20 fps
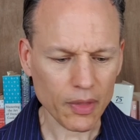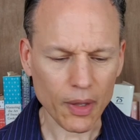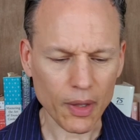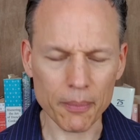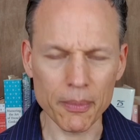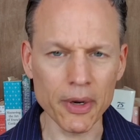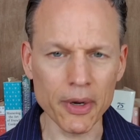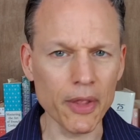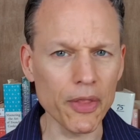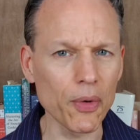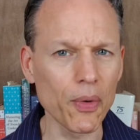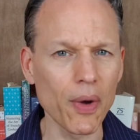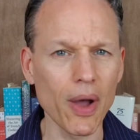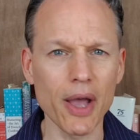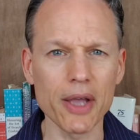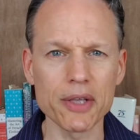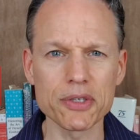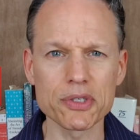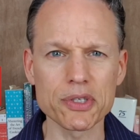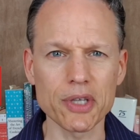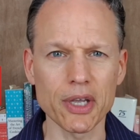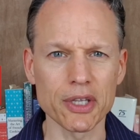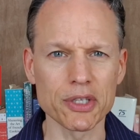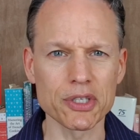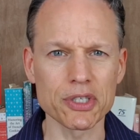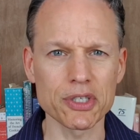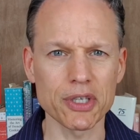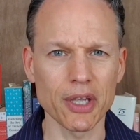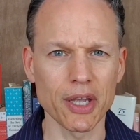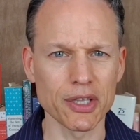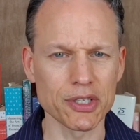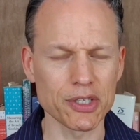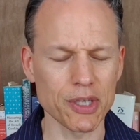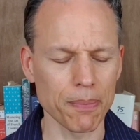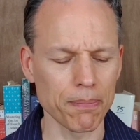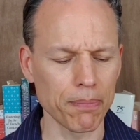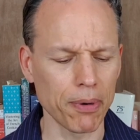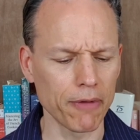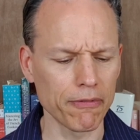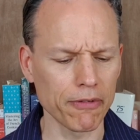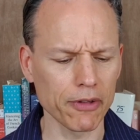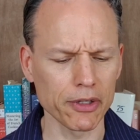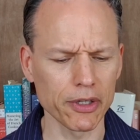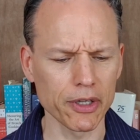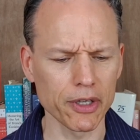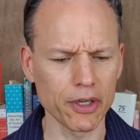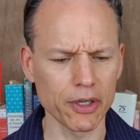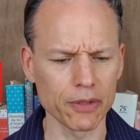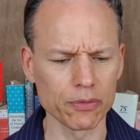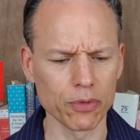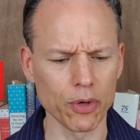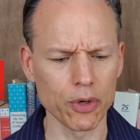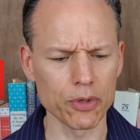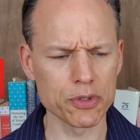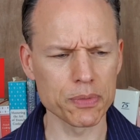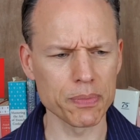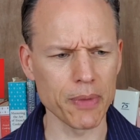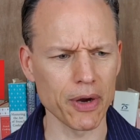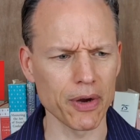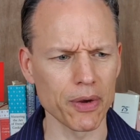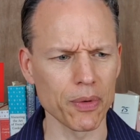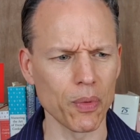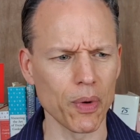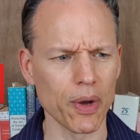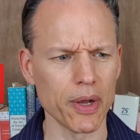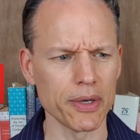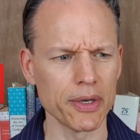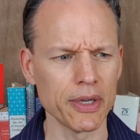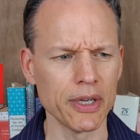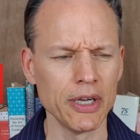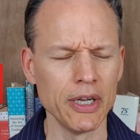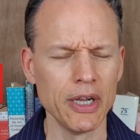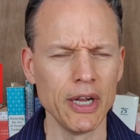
But otherwise, it's it's a perfectly good rosemary one.